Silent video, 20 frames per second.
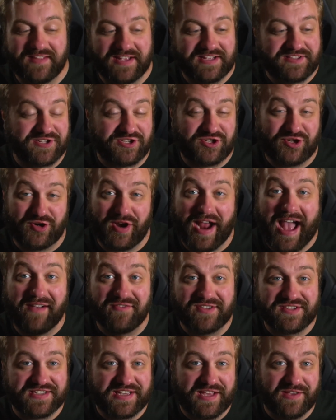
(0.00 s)
It's a
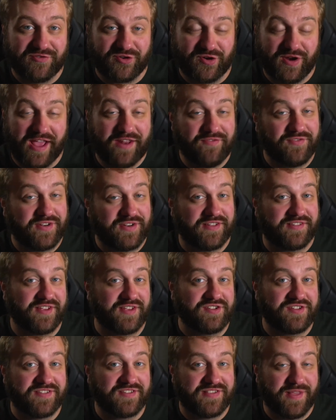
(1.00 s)
travesty of creative
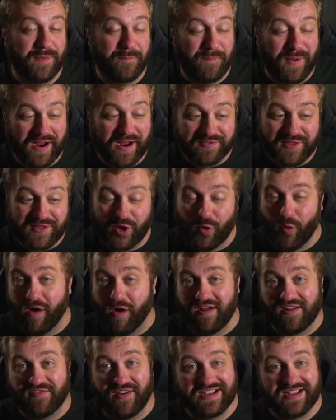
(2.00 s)
decisions that barely
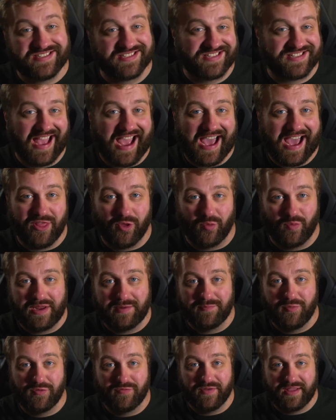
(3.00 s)
qualifies as a
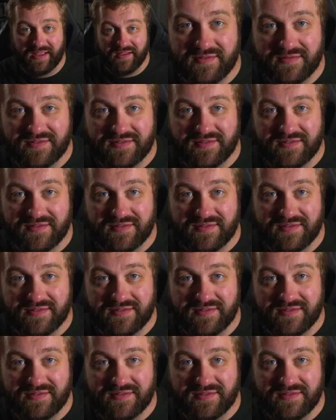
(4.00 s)
Halloween movie,